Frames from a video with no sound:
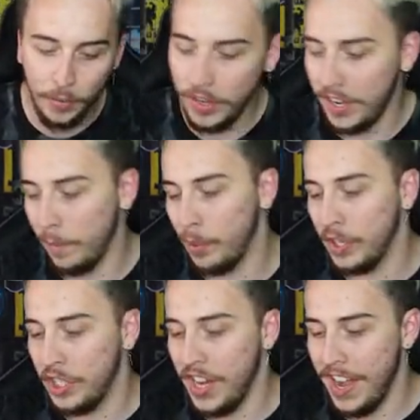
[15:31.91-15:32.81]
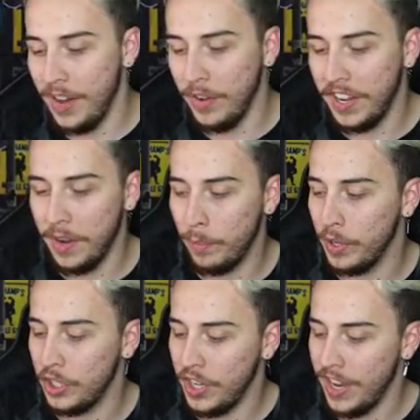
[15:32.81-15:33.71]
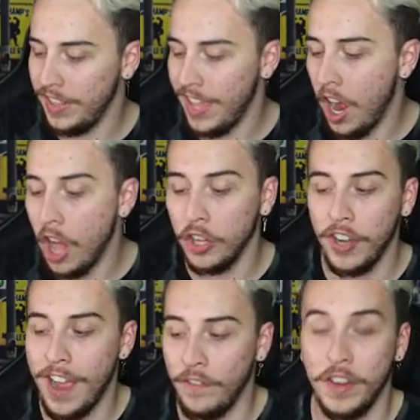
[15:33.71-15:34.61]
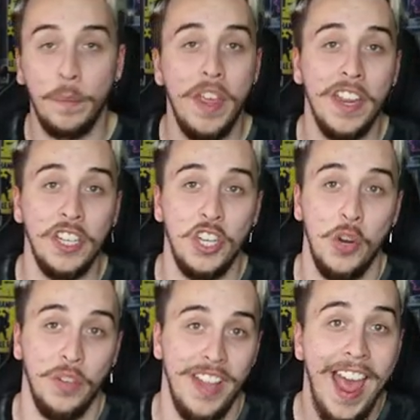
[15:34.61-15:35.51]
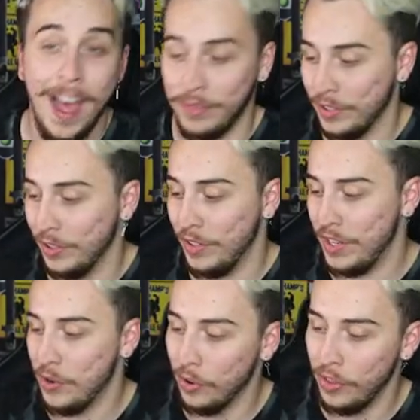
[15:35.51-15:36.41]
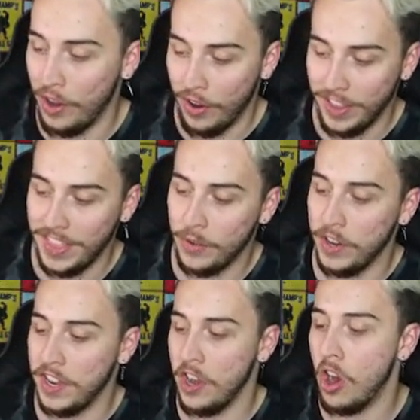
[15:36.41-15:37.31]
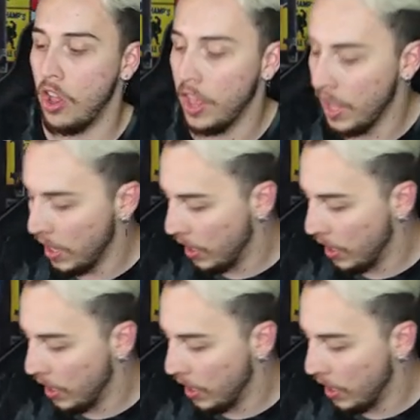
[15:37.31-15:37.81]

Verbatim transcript: We can appreciate it, we can appreciate it. That holographic Pikachu was absolutely cool though. I think we can all